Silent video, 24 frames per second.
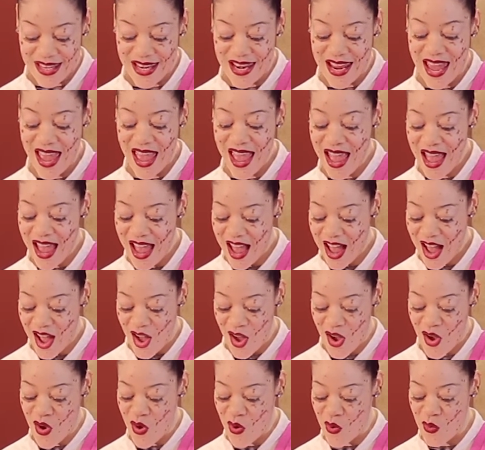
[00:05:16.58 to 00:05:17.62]

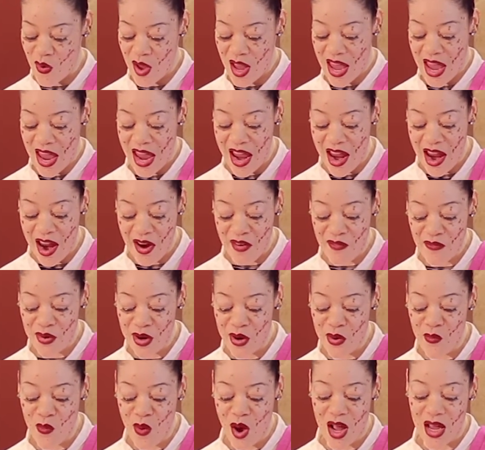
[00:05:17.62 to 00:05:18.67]
Now,
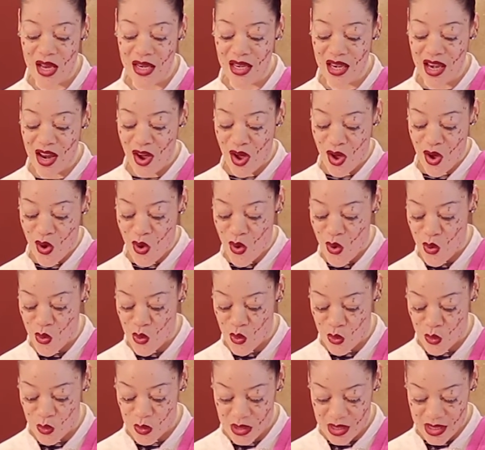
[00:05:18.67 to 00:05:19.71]
everyone
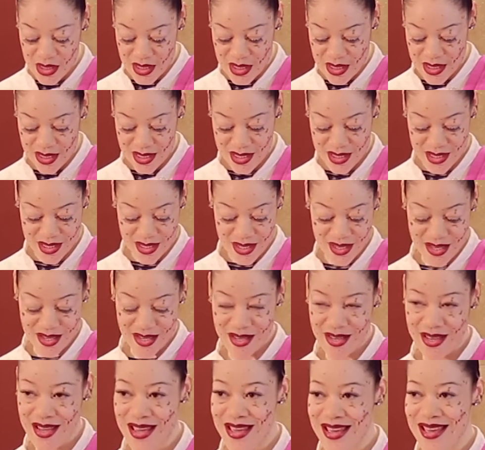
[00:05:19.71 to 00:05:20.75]
knows
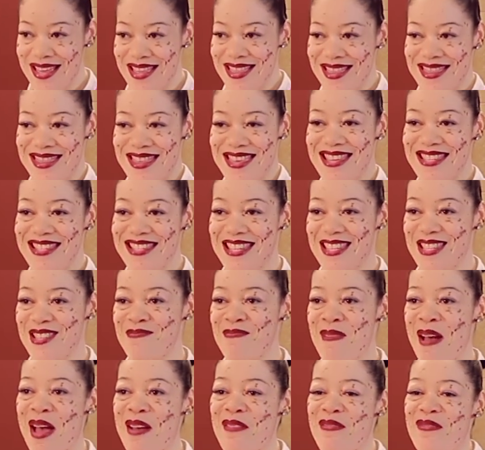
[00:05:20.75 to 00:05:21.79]
this is
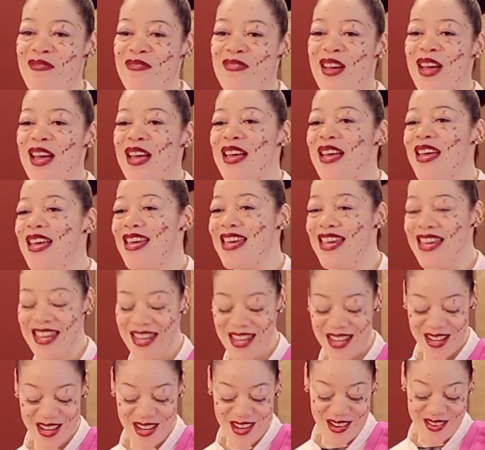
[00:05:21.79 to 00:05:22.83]
my
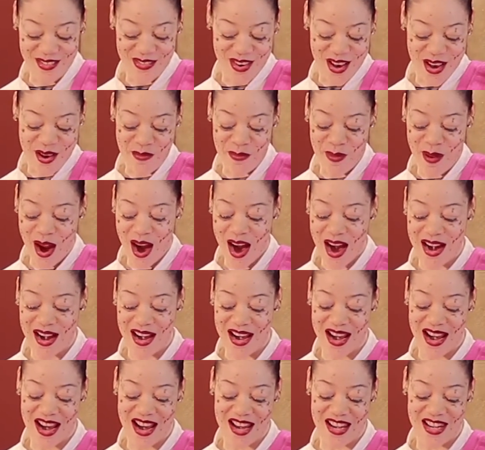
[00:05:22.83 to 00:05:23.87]
favorite
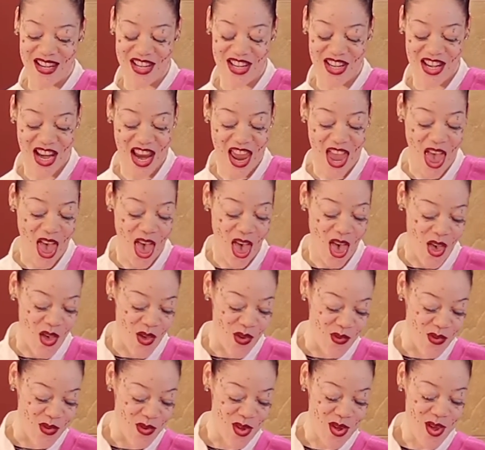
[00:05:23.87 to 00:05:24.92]
part of the
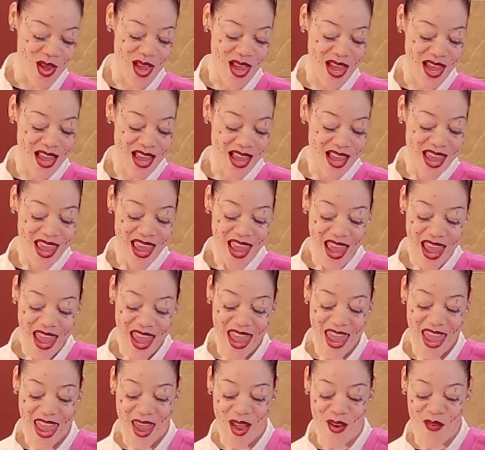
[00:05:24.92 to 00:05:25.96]
show.
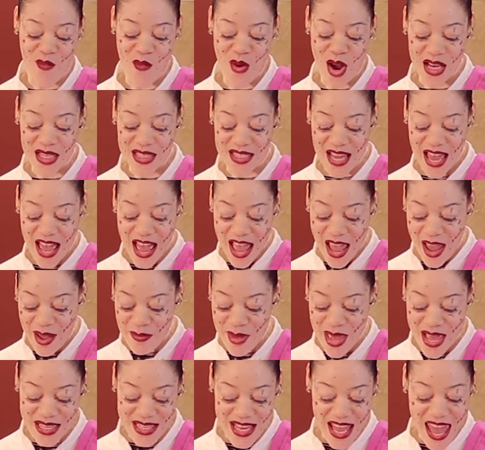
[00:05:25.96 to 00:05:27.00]
And what
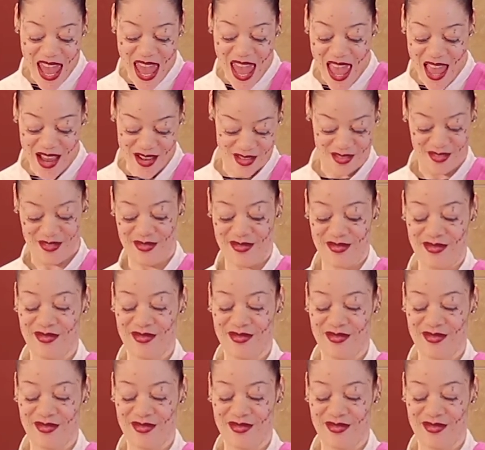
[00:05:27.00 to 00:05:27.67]
time is it?